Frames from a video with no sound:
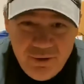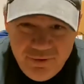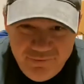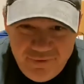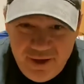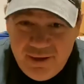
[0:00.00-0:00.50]
to
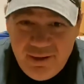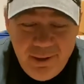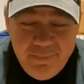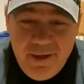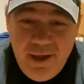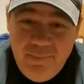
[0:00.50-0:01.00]
the Fight
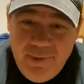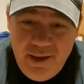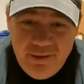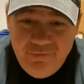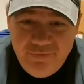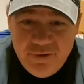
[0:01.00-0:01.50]
Club
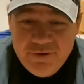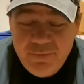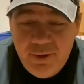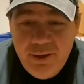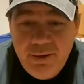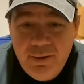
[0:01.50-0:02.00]
10-man, the first
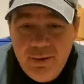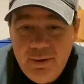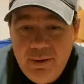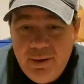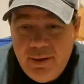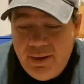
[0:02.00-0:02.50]
one,
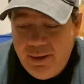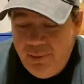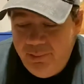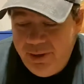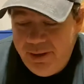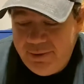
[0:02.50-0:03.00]

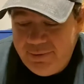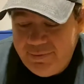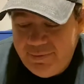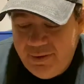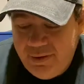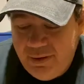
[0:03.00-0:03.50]
but
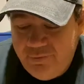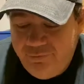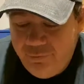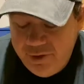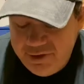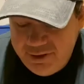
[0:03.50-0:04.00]

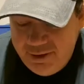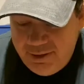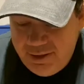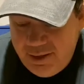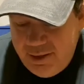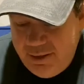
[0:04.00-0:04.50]

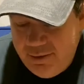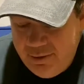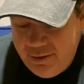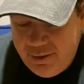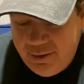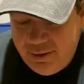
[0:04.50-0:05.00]
unfortunately,
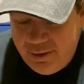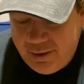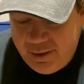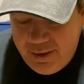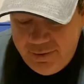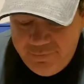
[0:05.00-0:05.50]
I
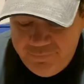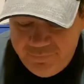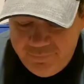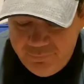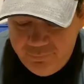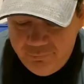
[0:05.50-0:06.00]
kind
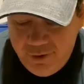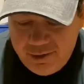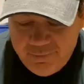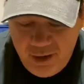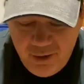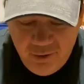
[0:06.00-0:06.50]
of
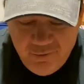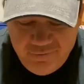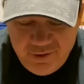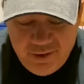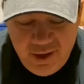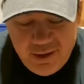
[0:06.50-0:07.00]
wrecked my
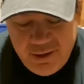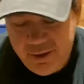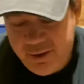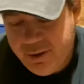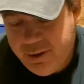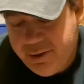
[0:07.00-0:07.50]
RV that year,